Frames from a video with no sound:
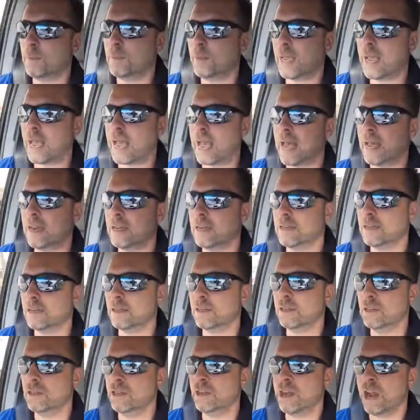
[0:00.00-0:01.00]
And
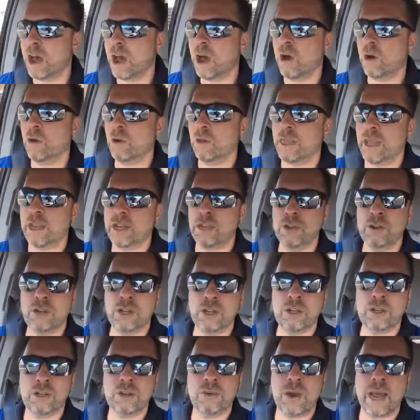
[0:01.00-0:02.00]
know that you
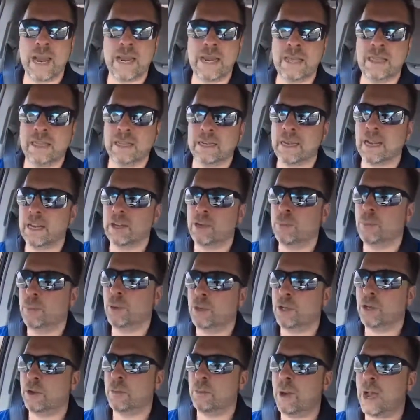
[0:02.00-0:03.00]
can do anything that you
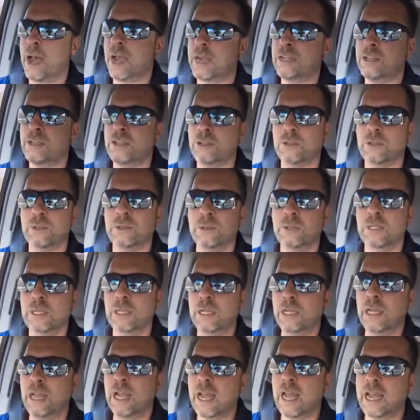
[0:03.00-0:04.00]
put your mind to.
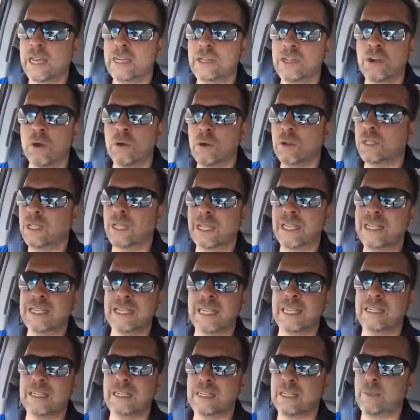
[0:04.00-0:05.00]
And don't
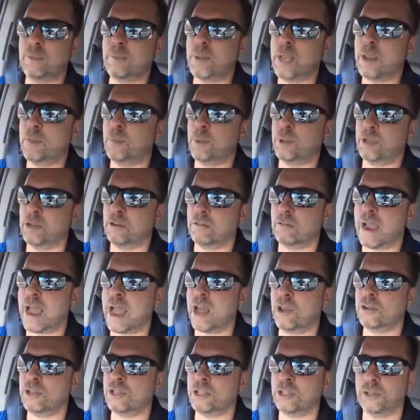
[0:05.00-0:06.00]
listen to people
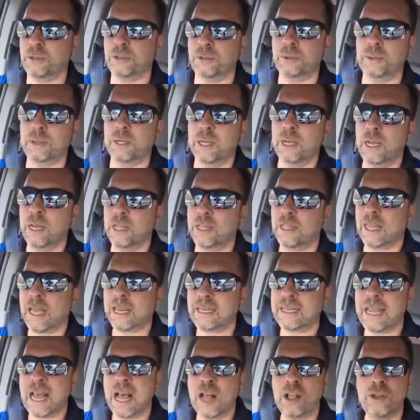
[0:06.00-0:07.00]
around you
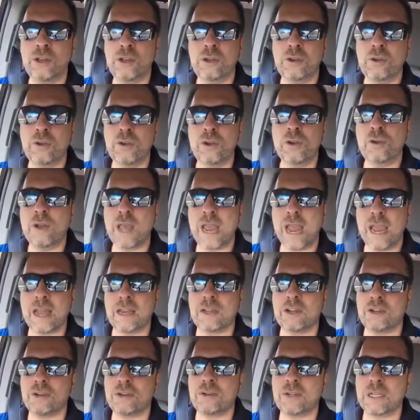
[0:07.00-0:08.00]
that tell you you
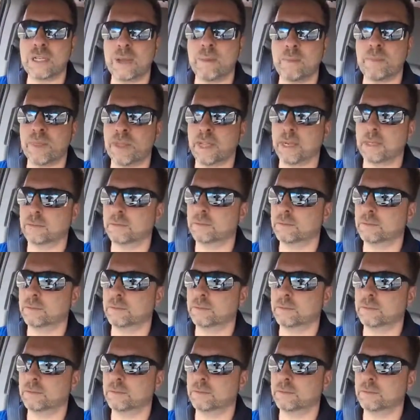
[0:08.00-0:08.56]
can't do something.